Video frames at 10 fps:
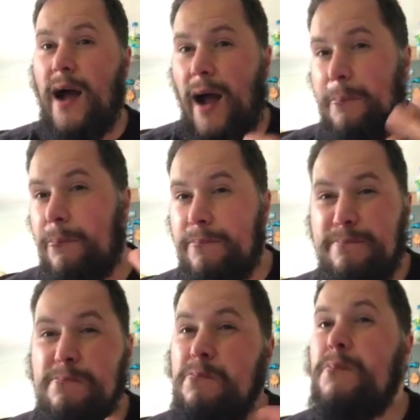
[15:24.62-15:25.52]
I
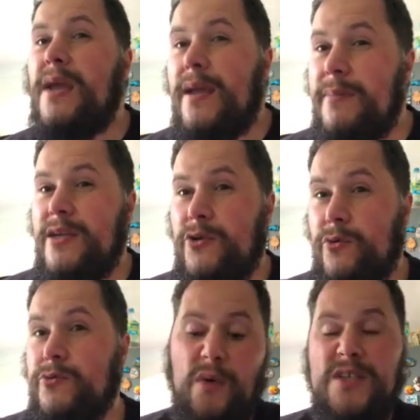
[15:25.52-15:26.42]
maybe
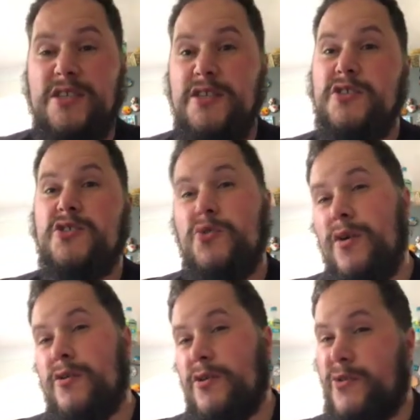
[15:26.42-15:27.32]
use, which is
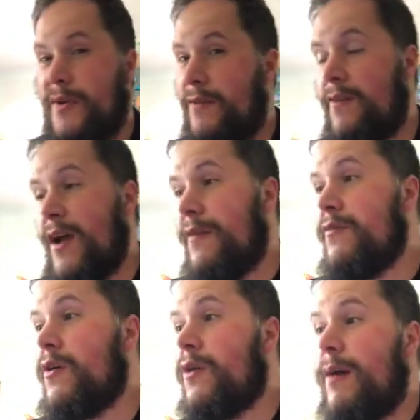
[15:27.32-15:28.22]
225
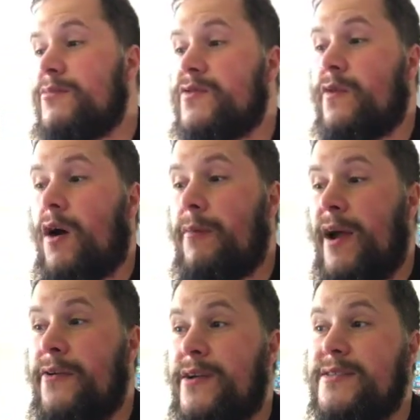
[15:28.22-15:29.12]
grams of
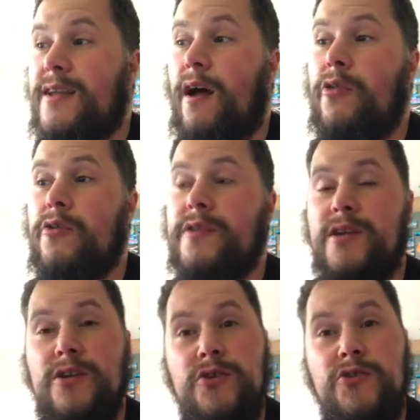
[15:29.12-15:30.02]
carbohydrates. The other thing
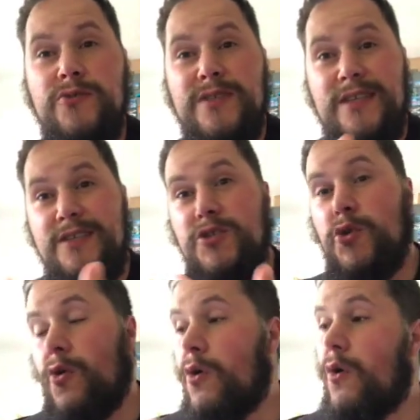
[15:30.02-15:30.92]
you can use is
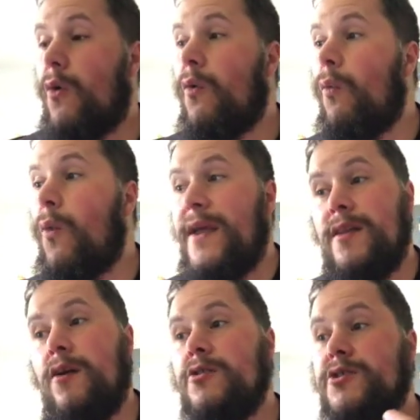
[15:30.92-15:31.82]
your weight
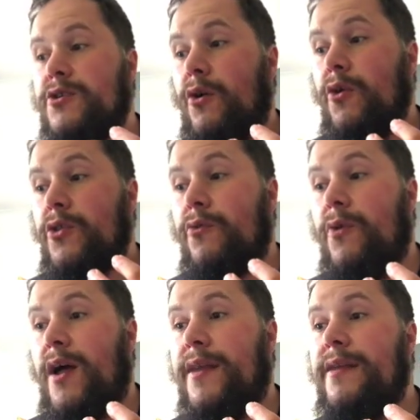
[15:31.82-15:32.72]
loss on the
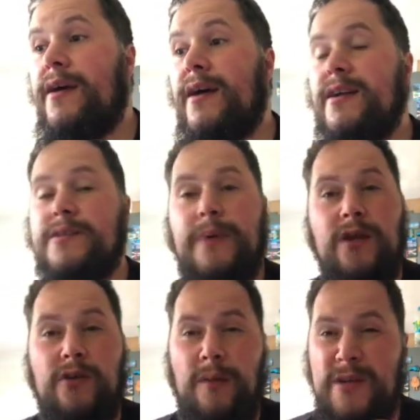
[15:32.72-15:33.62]
run. Depending
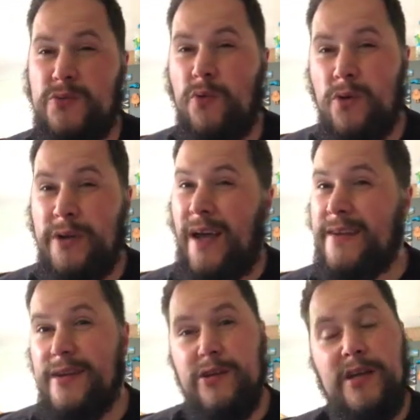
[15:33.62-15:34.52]
on how much water you had
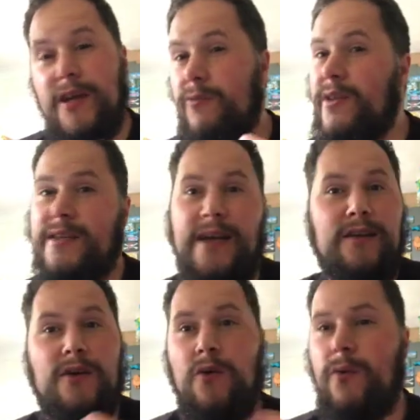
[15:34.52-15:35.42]
in, you can get really
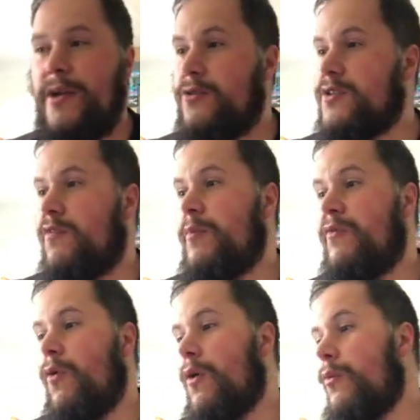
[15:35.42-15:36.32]
technical, weigh yourself
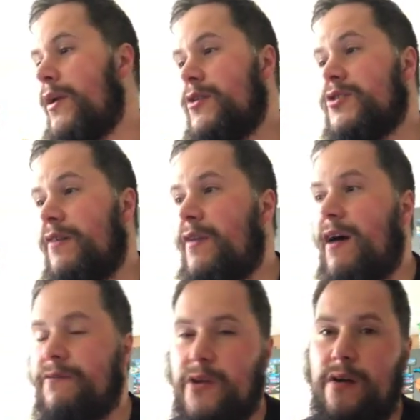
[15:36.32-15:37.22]
before, weigh yourself
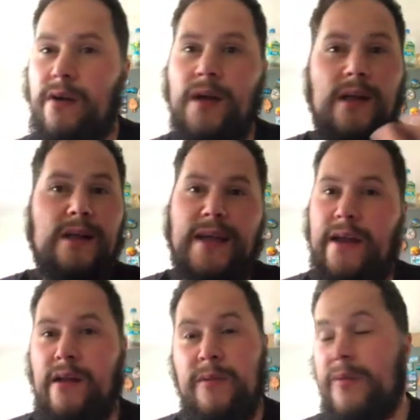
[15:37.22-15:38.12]
after,
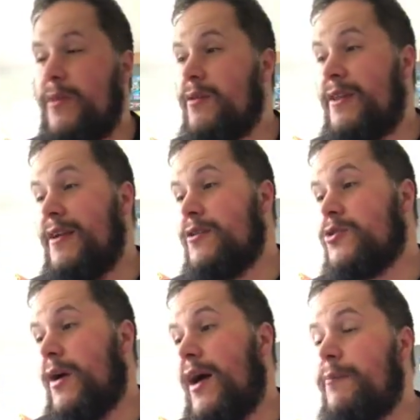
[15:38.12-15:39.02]
count how many milliliters
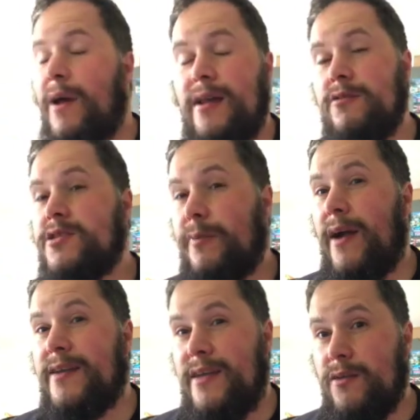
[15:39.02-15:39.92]
you had. But I lost about
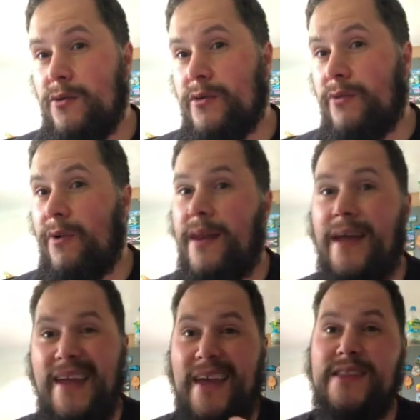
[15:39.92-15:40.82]
1 kilo on the run.
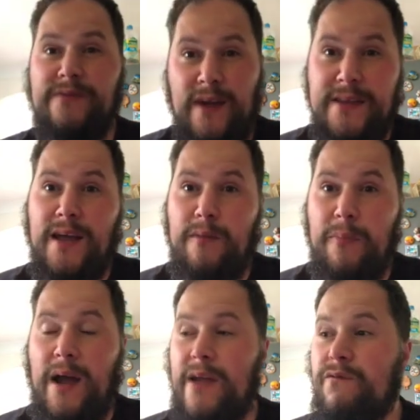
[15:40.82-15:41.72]
Again, divide that
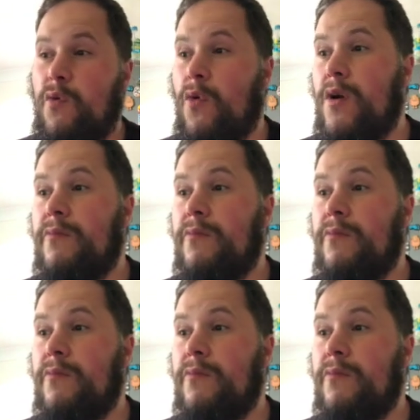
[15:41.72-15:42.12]
by 4.